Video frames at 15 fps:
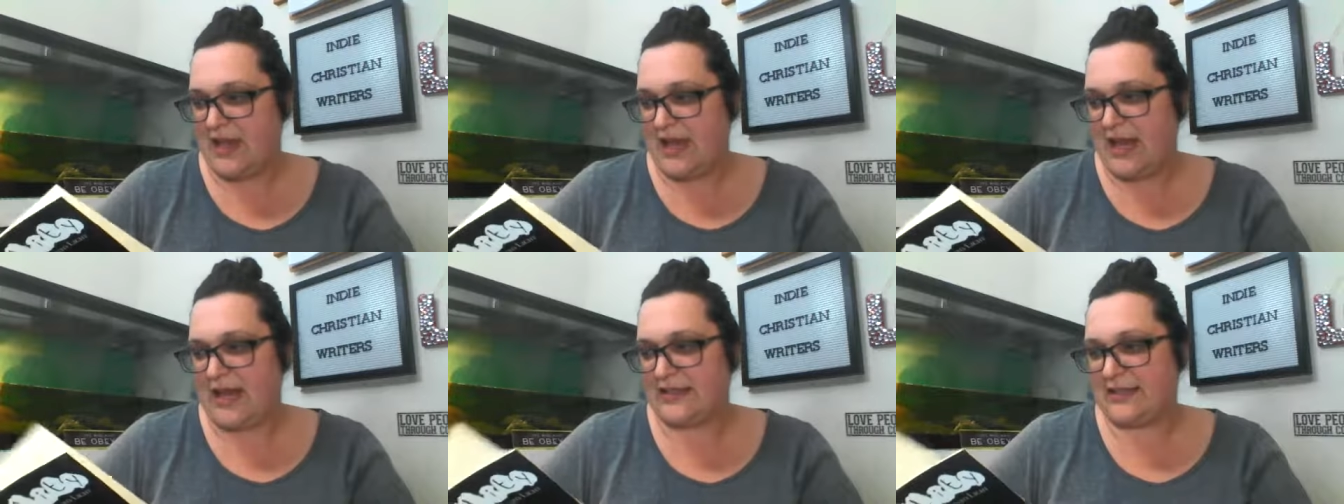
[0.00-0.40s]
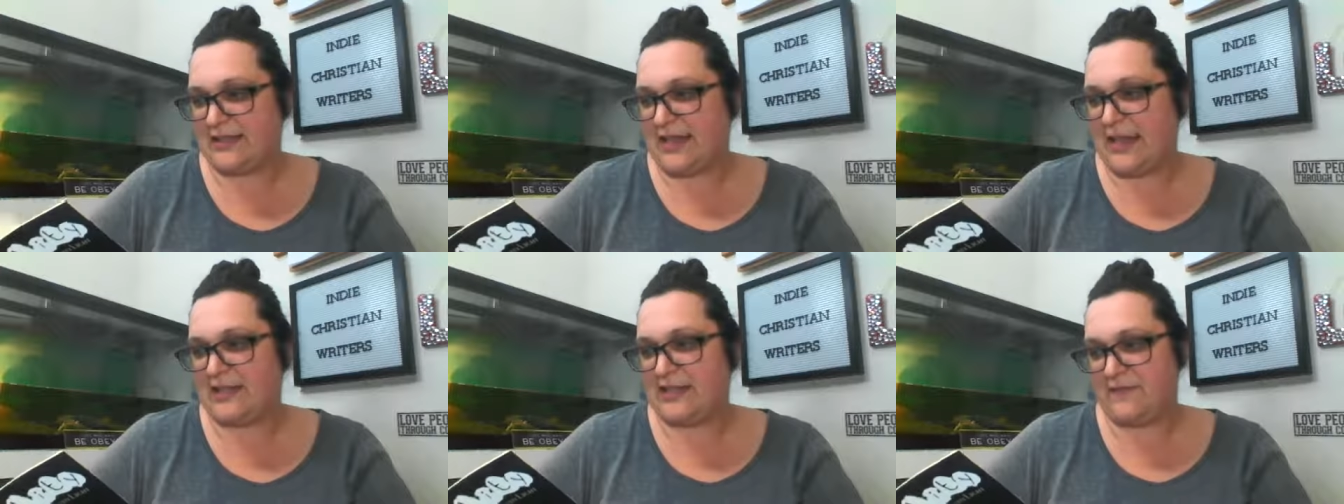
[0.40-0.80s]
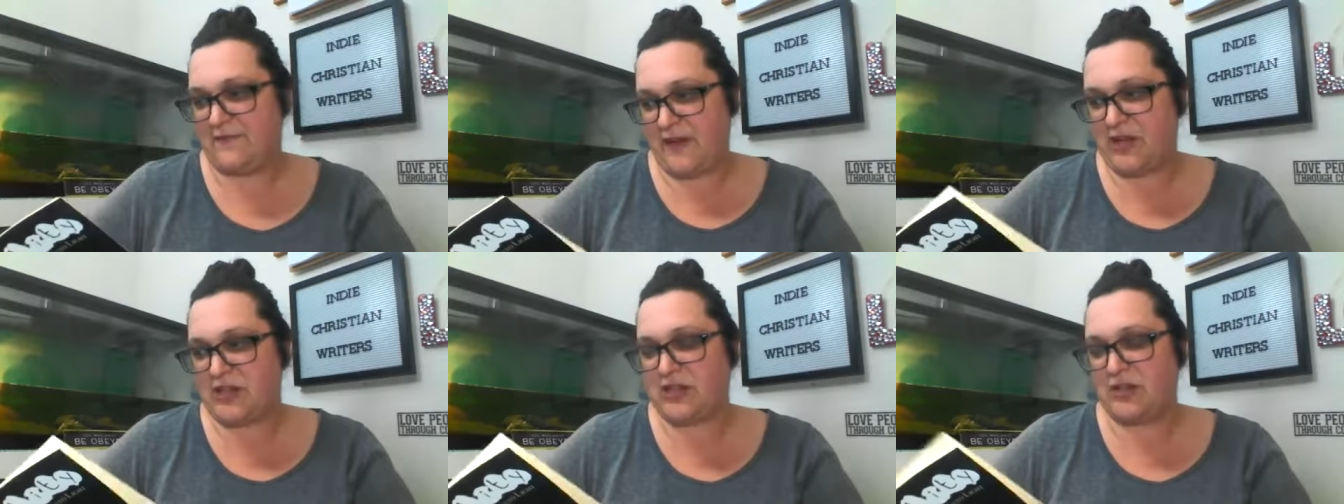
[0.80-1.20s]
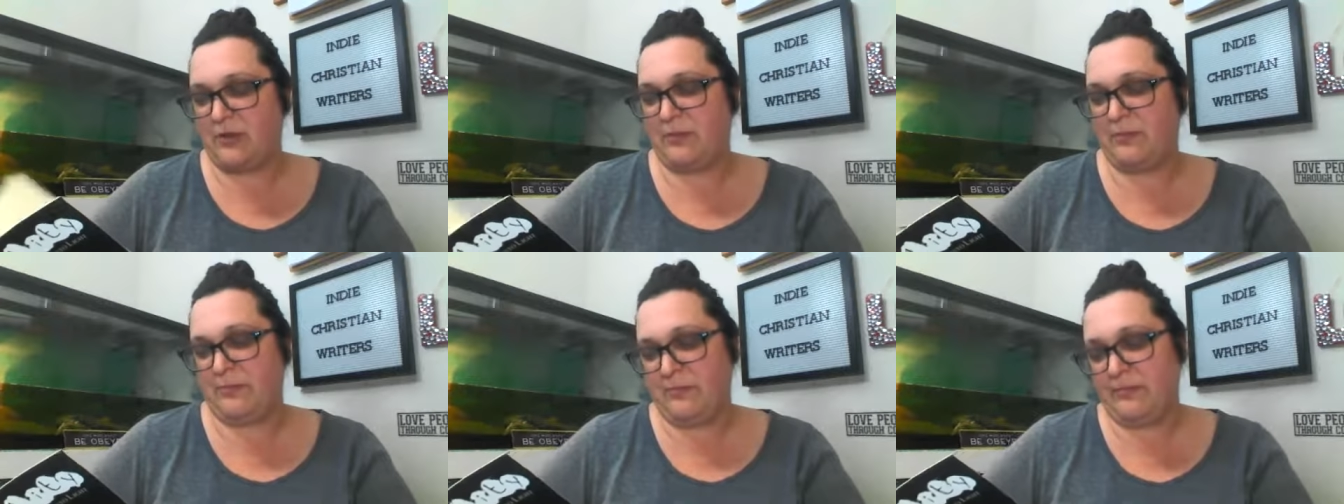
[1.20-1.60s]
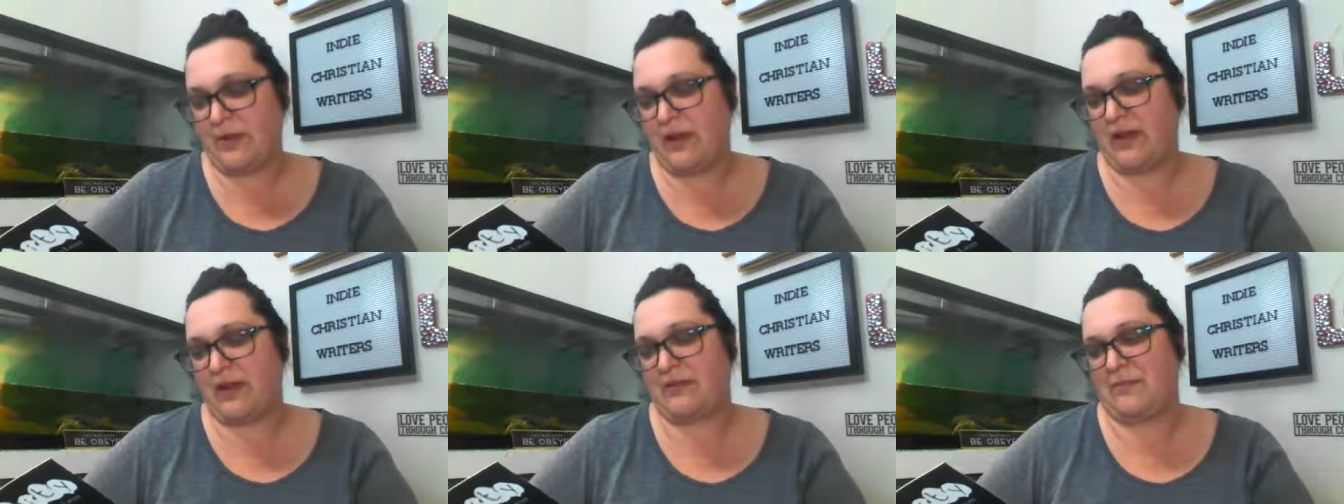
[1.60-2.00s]
it's it's a fictional
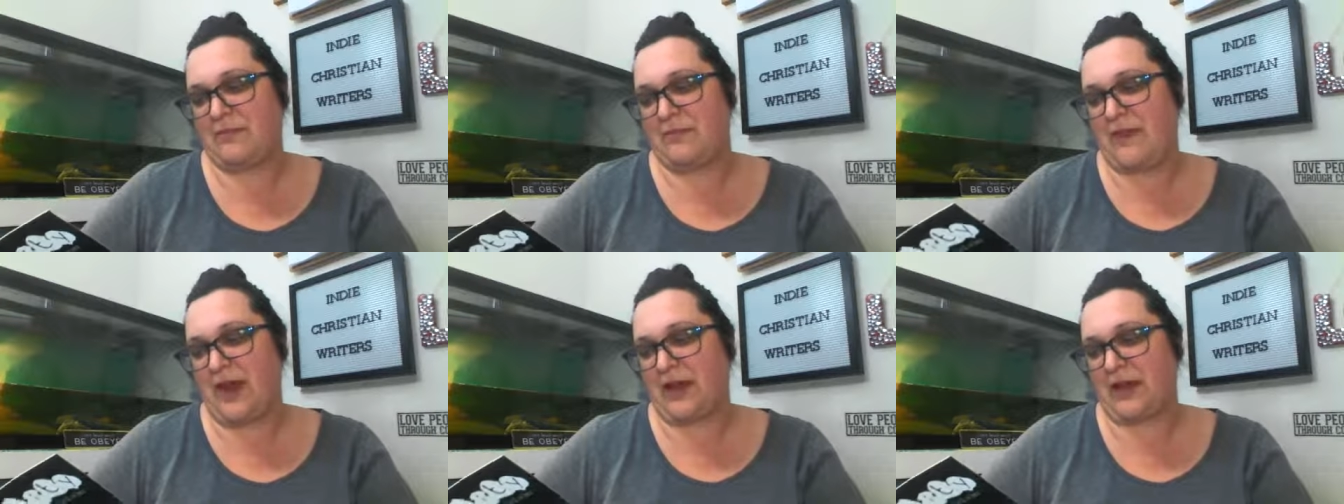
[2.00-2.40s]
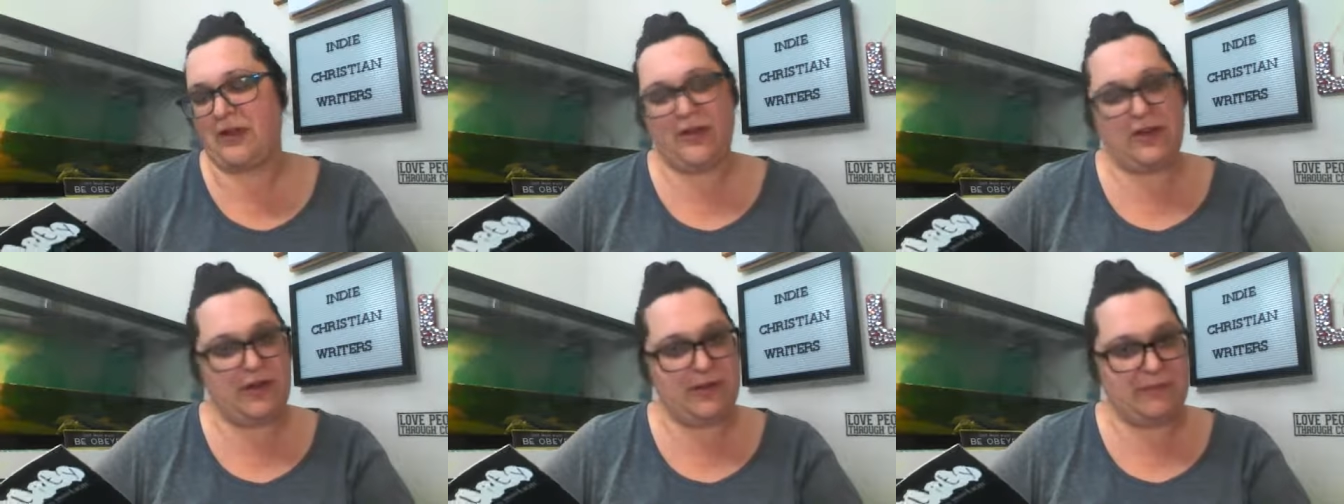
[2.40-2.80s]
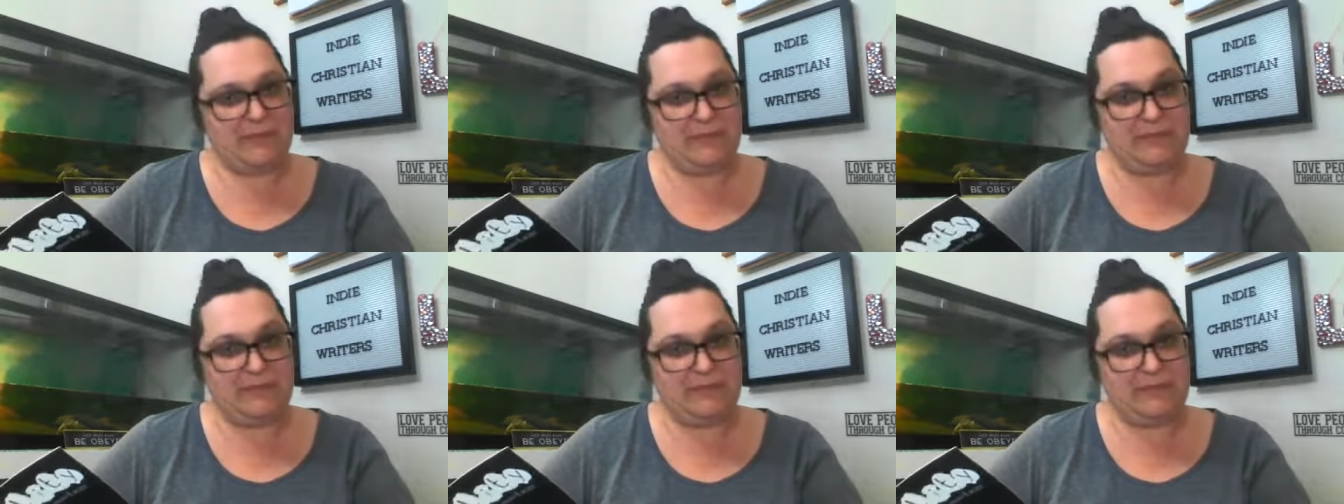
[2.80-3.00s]
book that could